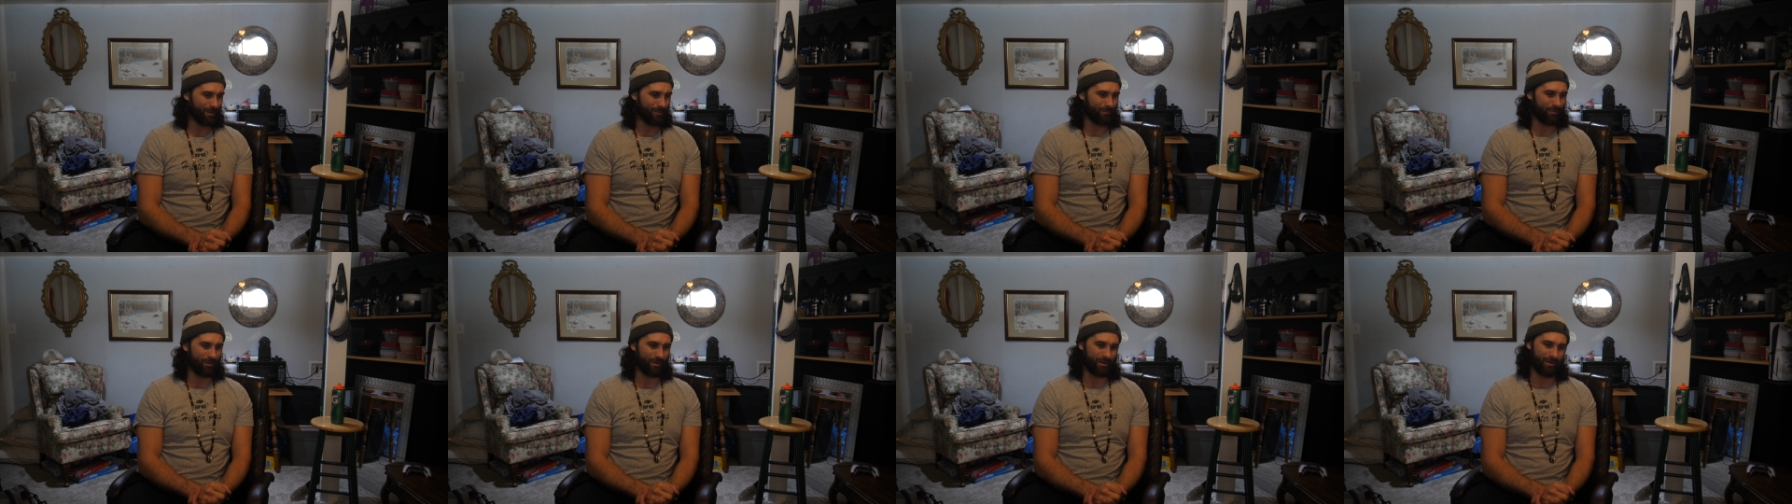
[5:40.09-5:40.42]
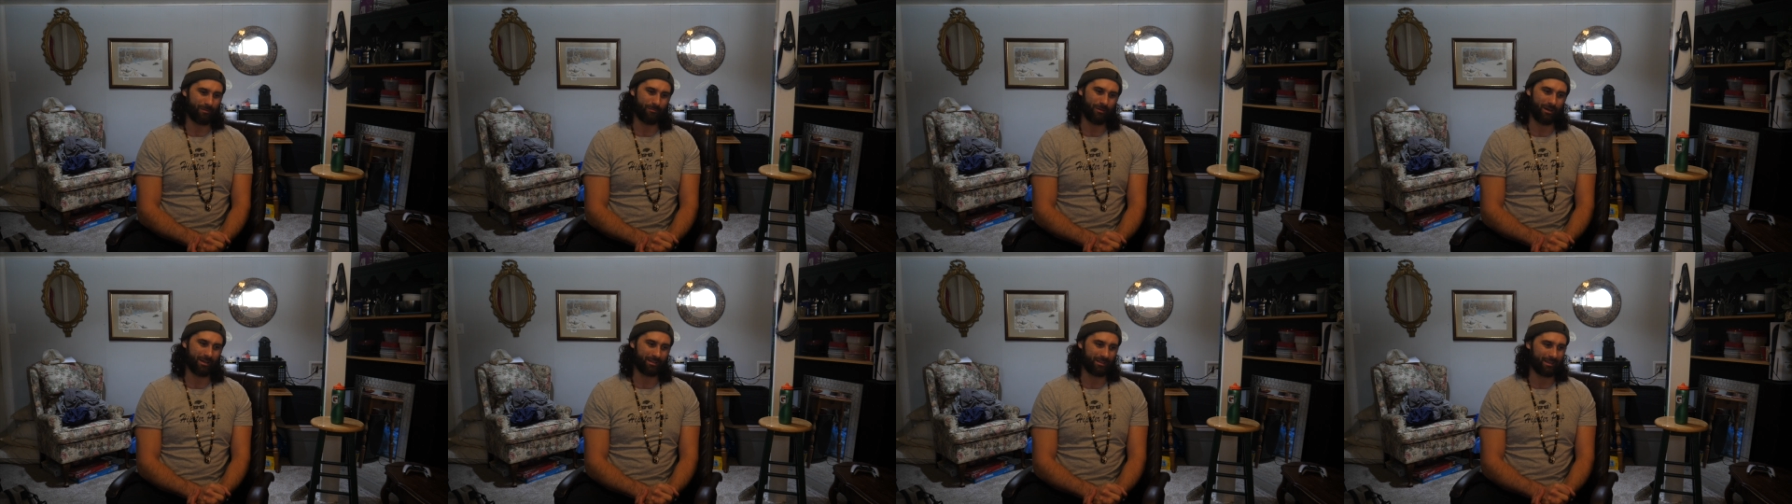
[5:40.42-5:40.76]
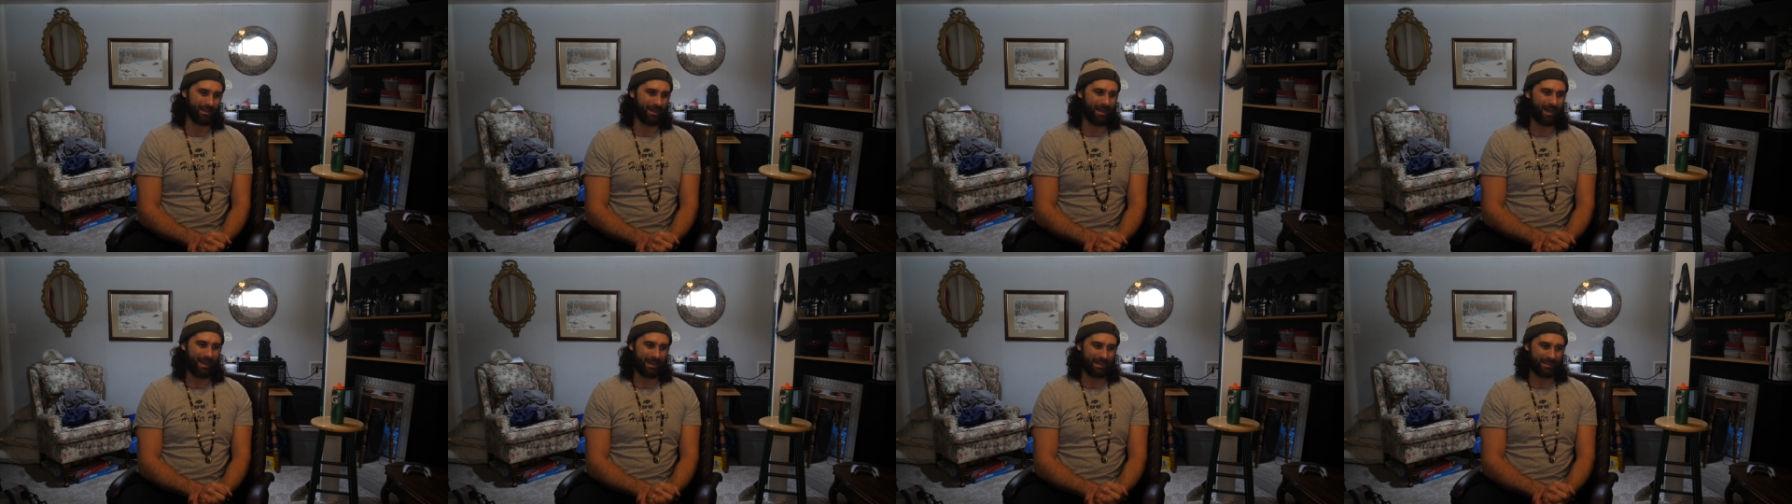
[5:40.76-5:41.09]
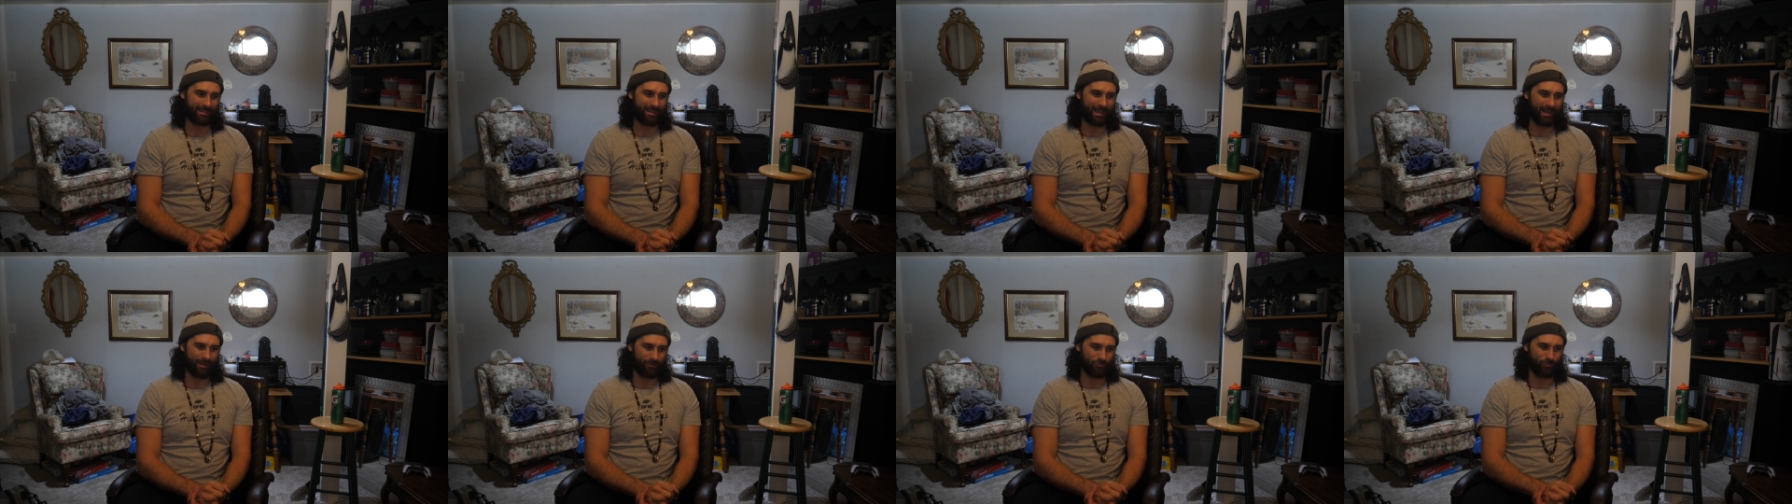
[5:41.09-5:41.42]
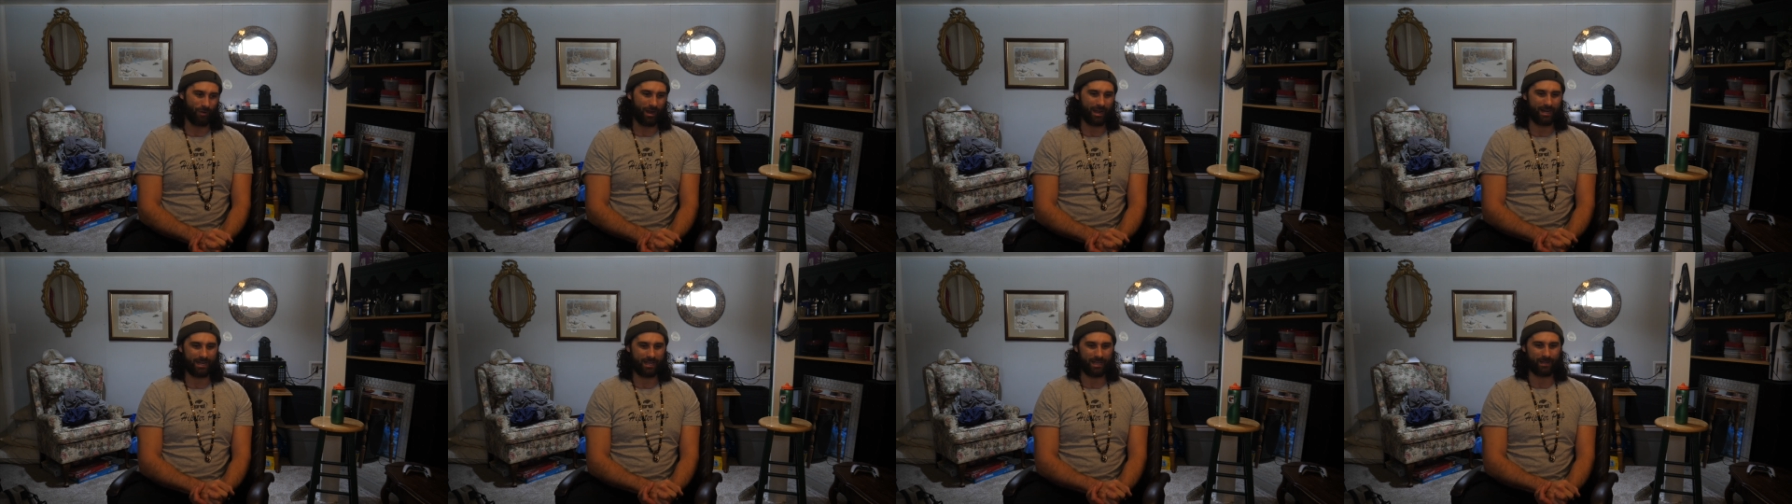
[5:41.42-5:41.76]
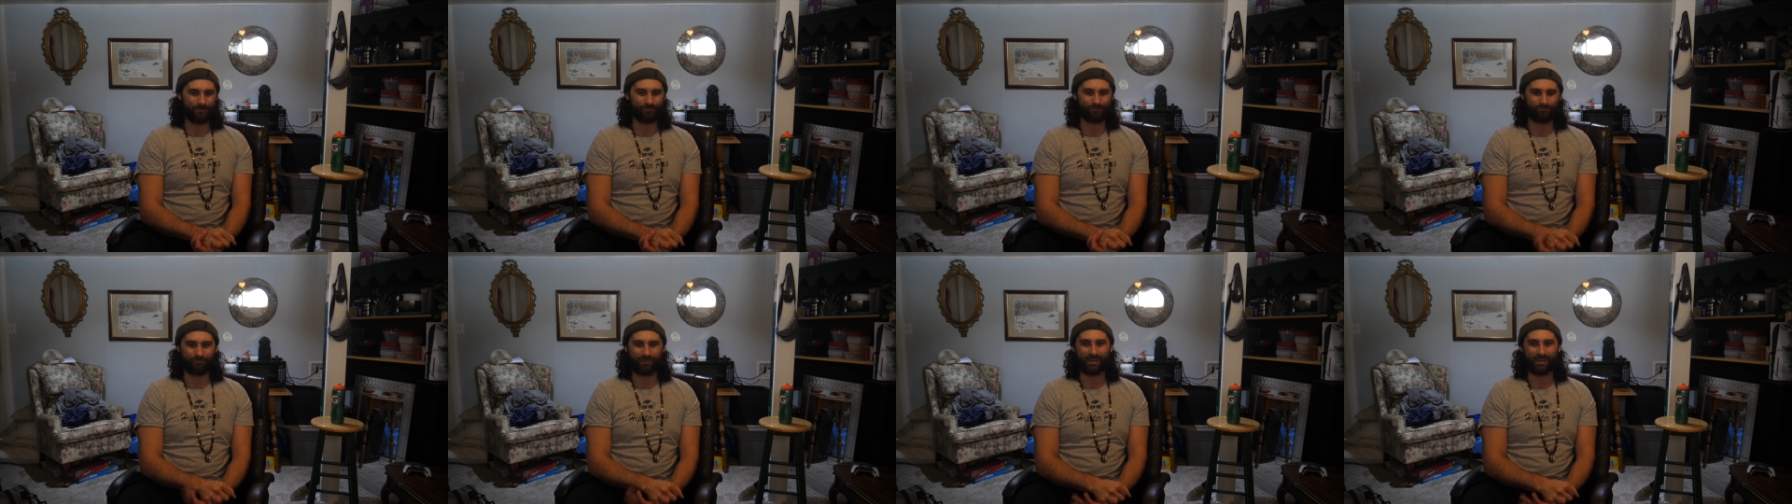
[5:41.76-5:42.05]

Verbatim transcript: putting them online and then writing